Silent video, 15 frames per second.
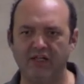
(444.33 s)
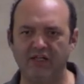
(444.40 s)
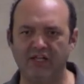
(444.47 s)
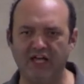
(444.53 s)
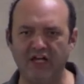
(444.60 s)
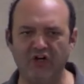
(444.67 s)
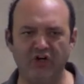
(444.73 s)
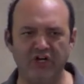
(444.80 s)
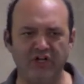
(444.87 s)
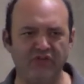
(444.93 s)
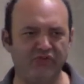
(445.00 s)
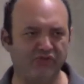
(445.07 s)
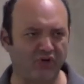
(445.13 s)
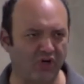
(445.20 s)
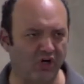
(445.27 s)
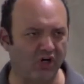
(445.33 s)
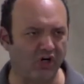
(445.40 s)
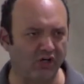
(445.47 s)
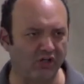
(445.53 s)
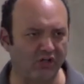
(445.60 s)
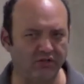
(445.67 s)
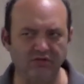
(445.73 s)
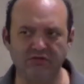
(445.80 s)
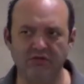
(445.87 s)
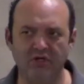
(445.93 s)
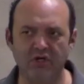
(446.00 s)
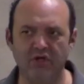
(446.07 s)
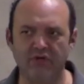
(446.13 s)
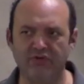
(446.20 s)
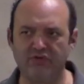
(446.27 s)
later in turn
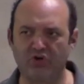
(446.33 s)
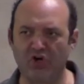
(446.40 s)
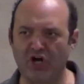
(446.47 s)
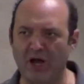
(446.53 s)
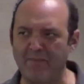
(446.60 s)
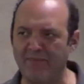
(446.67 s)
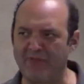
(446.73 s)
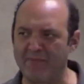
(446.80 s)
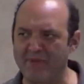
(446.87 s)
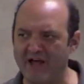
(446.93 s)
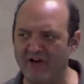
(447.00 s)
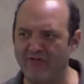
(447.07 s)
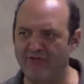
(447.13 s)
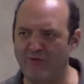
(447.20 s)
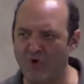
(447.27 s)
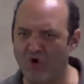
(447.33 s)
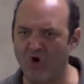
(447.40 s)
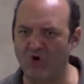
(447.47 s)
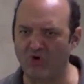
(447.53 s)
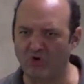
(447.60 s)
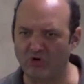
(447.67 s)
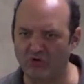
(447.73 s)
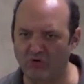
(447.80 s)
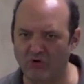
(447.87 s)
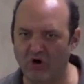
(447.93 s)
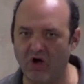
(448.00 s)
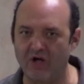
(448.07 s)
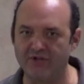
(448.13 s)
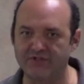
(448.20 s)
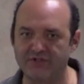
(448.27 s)
took up the metaphorical
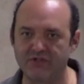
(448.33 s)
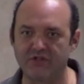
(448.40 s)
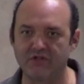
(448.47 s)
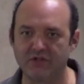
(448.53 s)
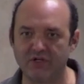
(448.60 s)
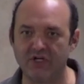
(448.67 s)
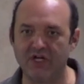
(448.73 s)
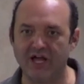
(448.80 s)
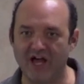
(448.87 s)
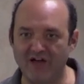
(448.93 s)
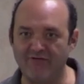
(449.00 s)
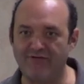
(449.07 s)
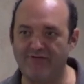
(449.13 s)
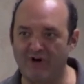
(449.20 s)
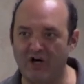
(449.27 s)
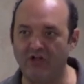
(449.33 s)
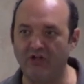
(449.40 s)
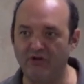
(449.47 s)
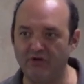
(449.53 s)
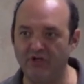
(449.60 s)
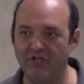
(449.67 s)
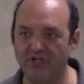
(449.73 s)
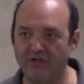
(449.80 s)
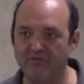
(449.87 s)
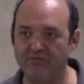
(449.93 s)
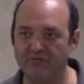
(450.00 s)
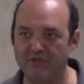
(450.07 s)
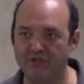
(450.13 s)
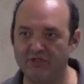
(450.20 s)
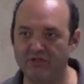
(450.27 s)
cross and followed him.